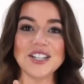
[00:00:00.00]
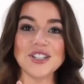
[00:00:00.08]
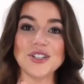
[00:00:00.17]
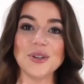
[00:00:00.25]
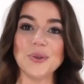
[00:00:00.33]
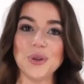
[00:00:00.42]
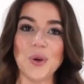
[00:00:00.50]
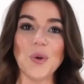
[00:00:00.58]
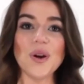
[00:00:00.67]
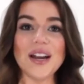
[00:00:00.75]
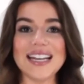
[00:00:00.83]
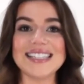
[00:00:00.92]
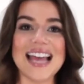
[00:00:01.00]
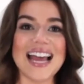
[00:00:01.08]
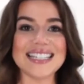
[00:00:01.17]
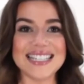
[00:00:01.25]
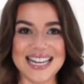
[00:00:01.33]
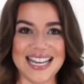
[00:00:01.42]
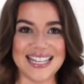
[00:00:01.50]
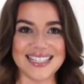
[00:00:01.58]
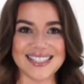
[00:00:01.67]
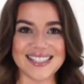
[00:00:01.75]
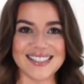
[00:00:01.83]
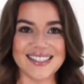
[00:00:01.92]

But by the end of each year they